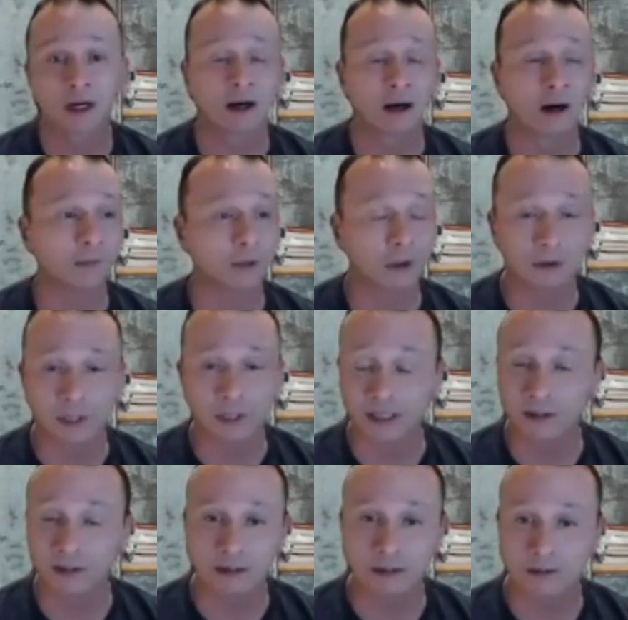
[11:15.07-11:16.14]

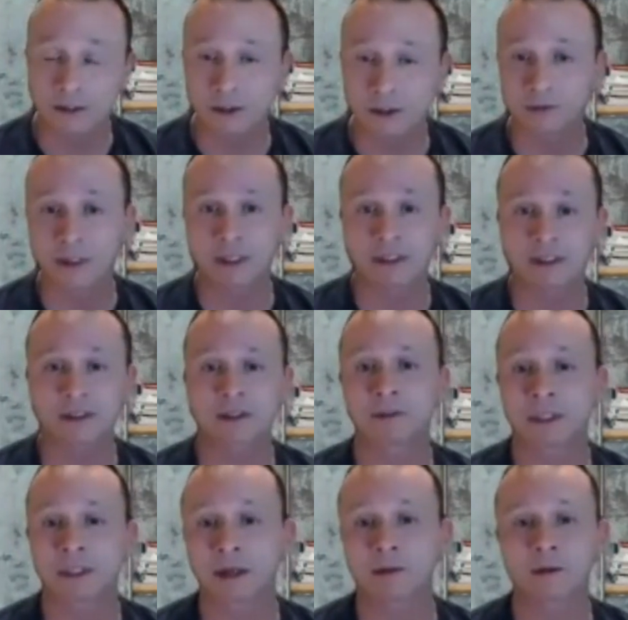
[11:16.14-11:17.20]
like the Snowflake
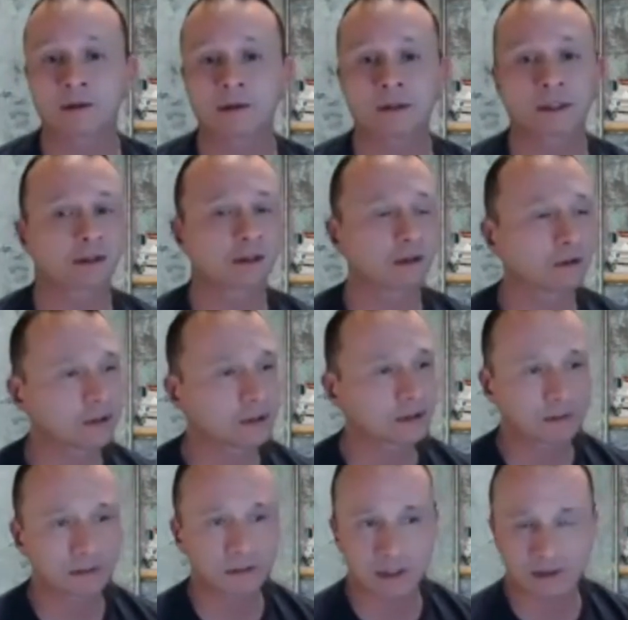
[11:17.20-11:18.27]
system tables, the
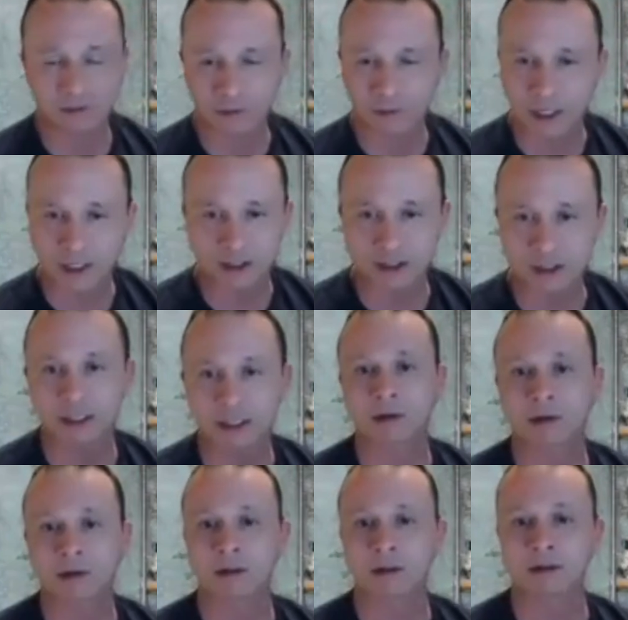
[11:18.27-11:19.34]
information
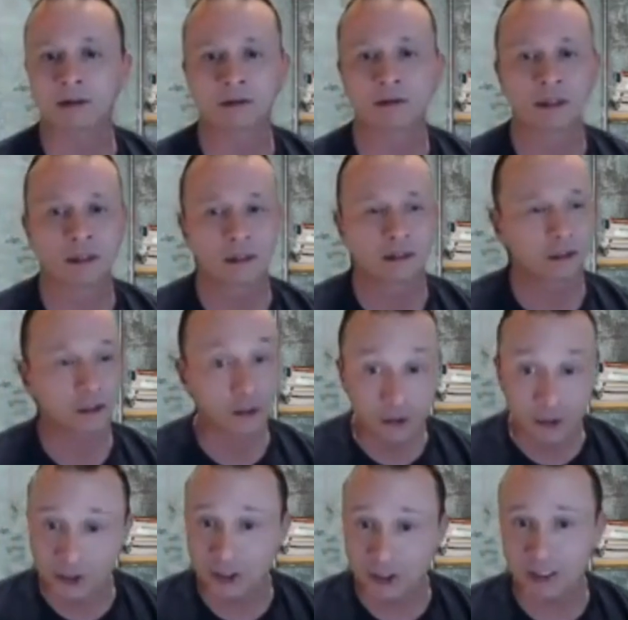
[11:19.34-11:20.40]
schema,
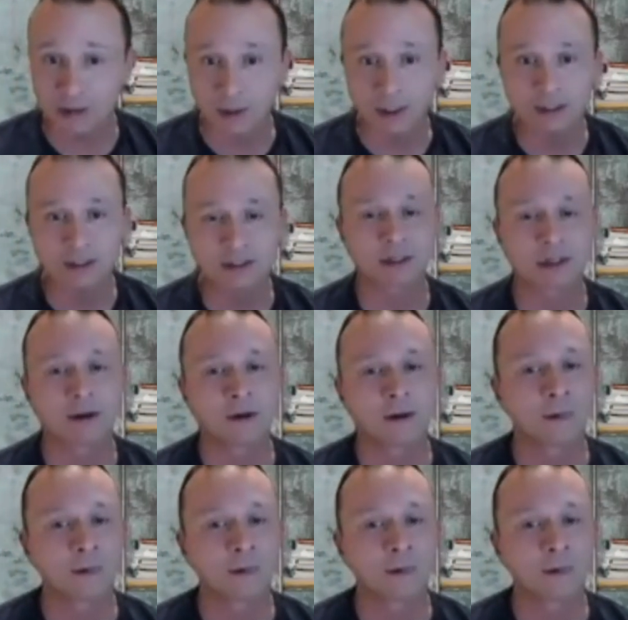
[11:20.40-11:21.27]
usage schemas,